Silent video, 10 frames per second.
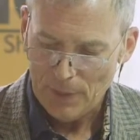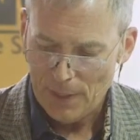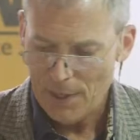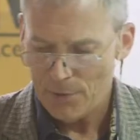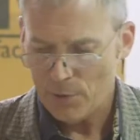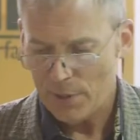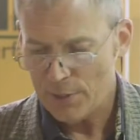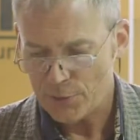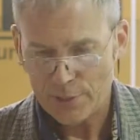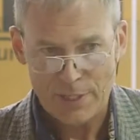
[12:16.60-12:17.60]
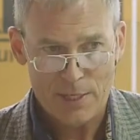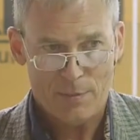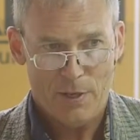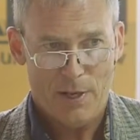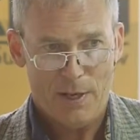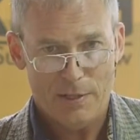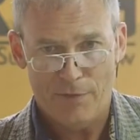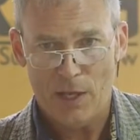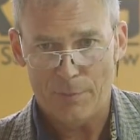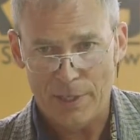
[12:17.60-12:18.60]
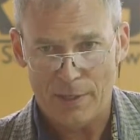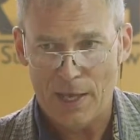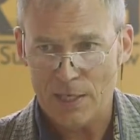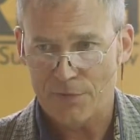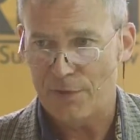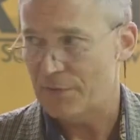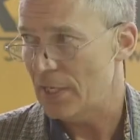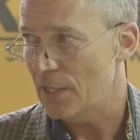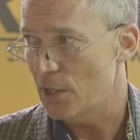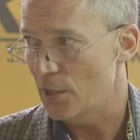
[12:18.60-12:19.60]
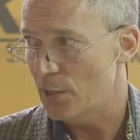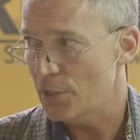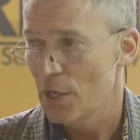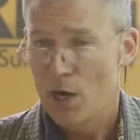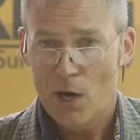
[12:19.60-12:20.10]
Another interesting development in the last 15 years